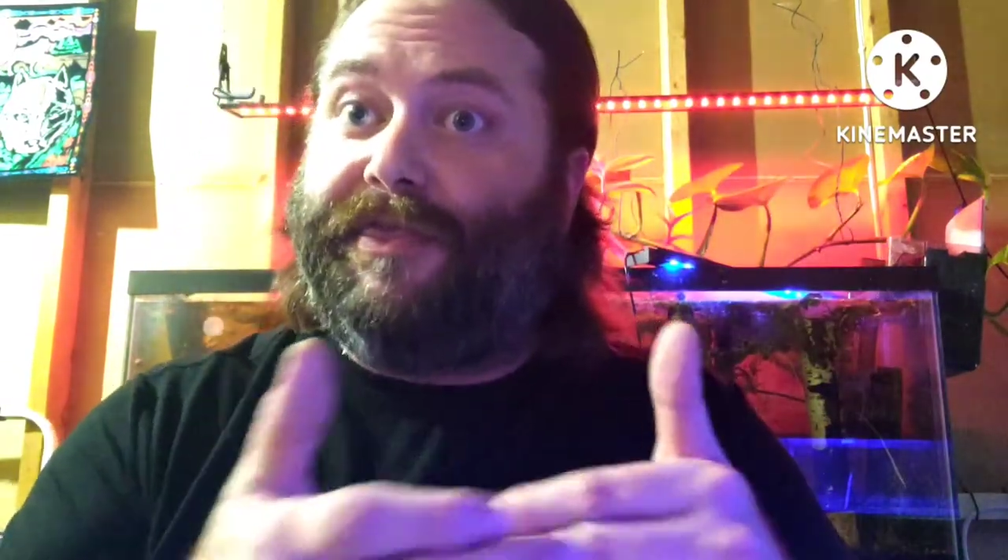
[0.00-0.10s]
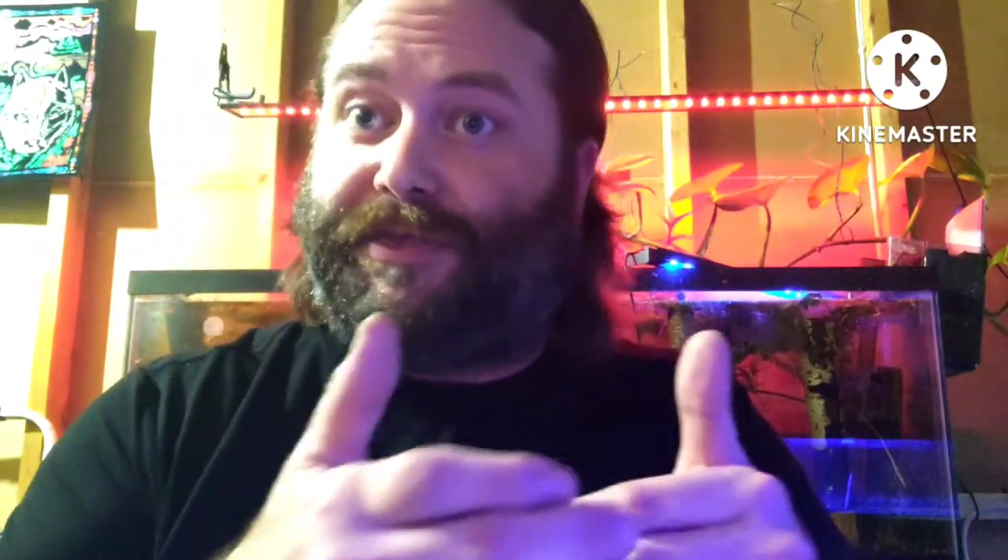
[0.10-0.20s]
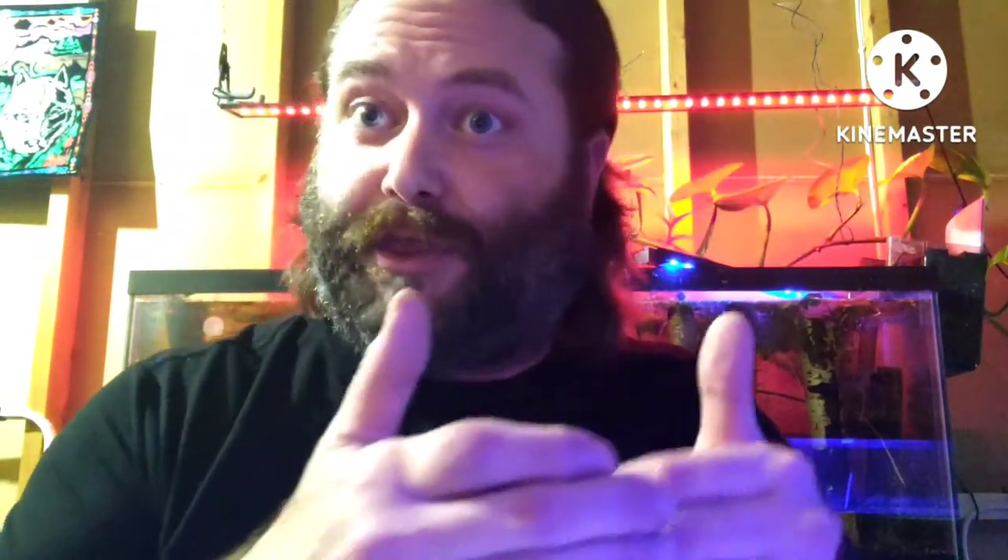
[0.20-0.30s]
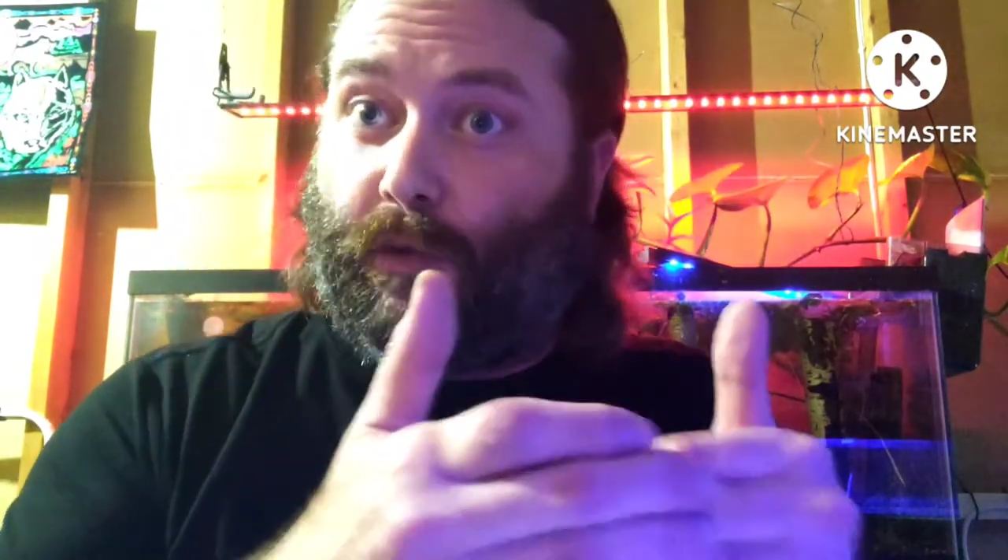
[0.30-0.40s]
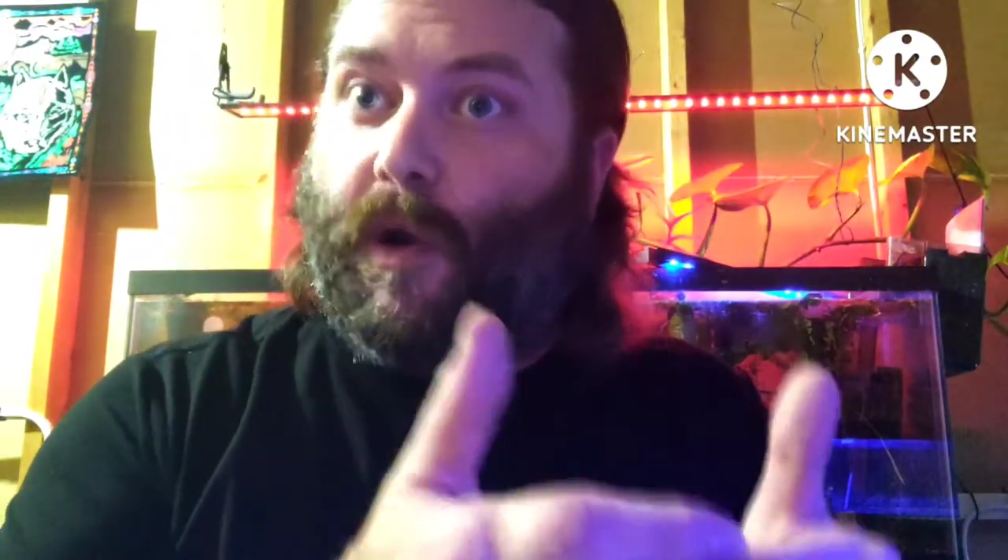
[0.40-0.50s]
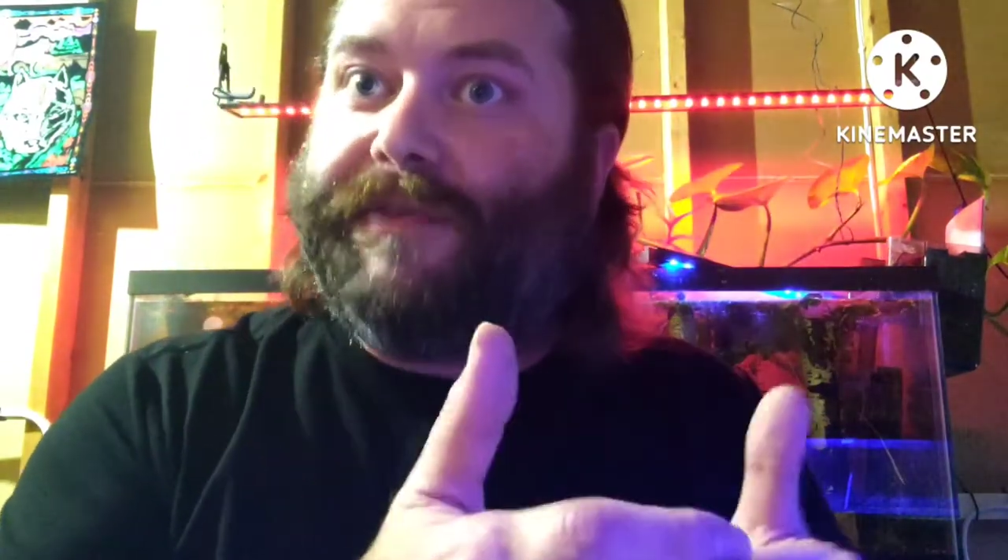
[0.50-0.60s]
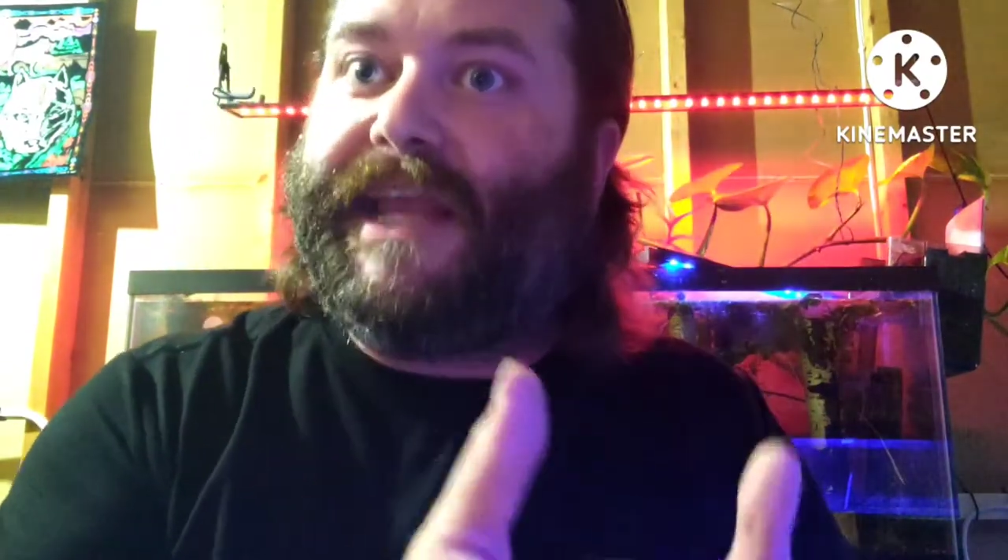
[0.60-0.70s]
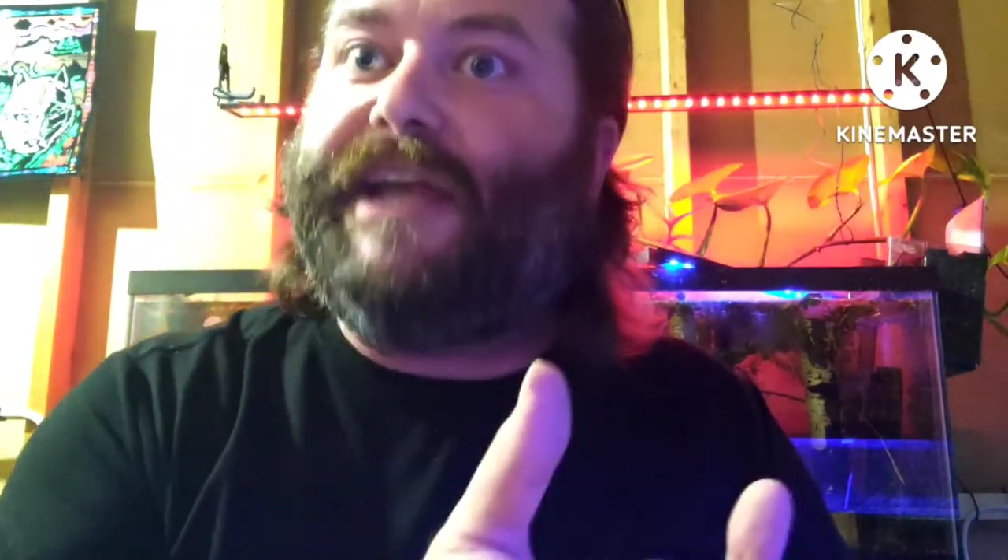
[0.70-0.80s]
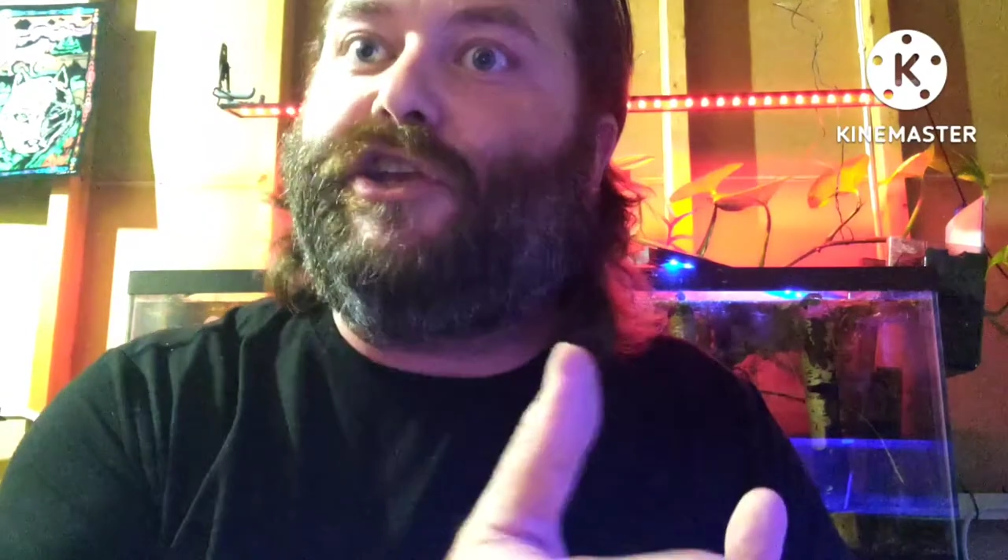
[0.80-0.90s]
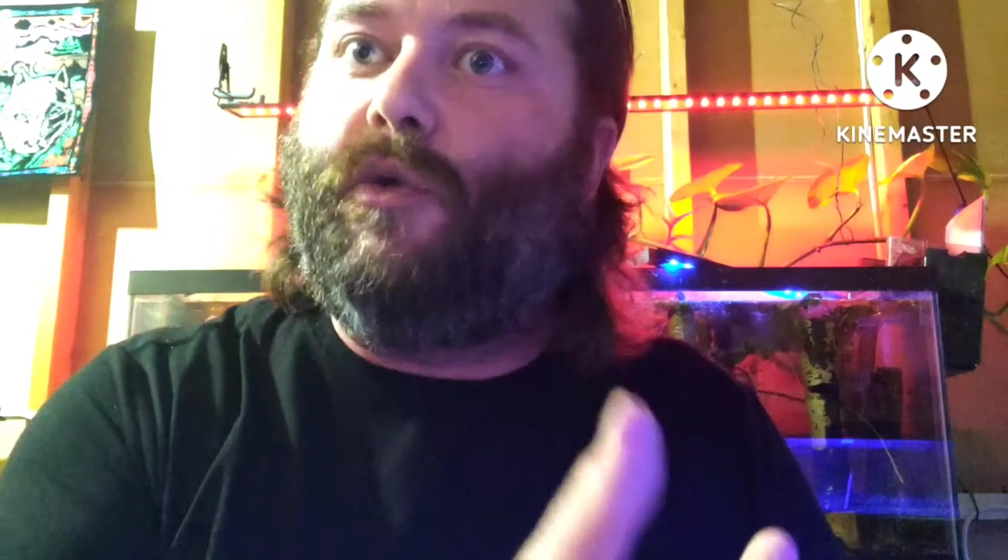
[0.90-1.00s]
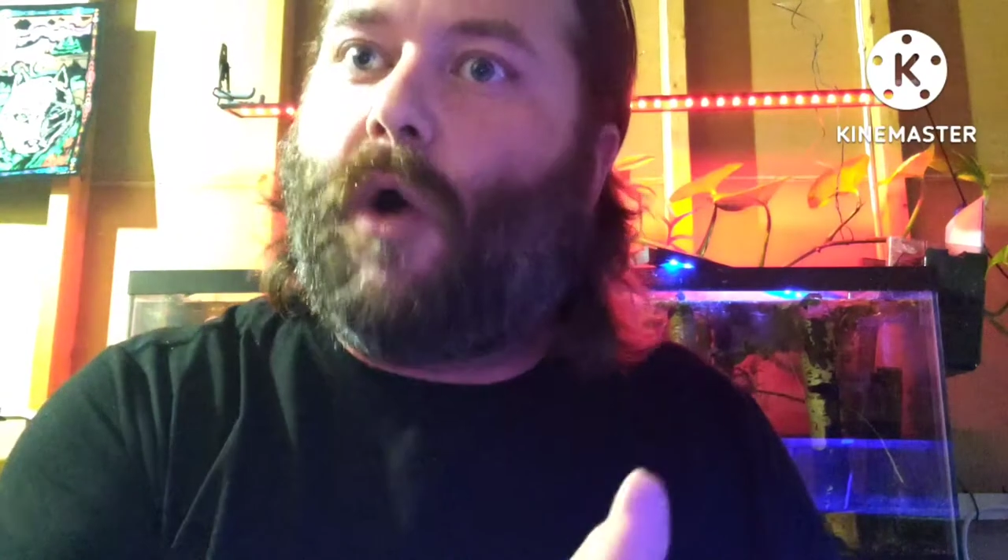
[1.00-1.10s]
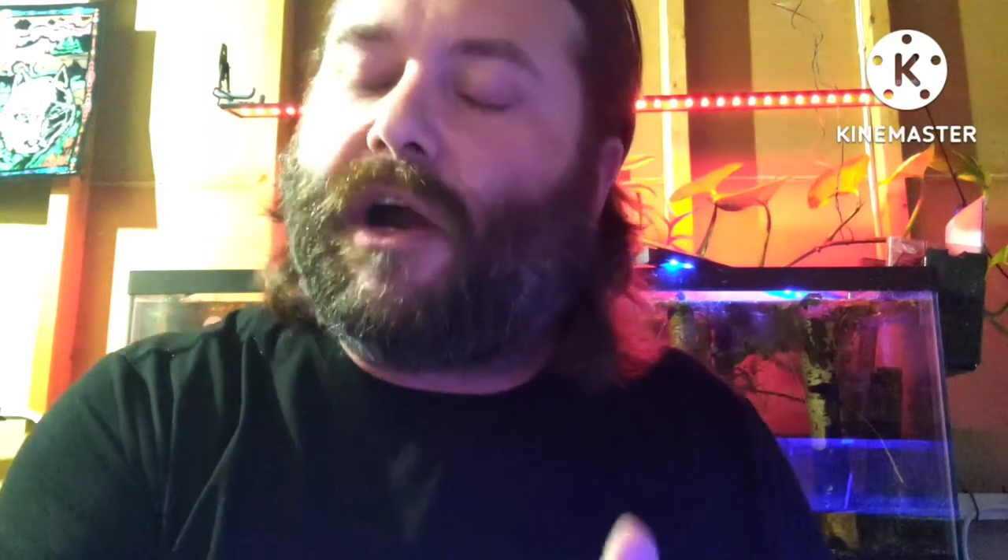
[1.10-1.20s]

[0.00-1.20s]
the one that you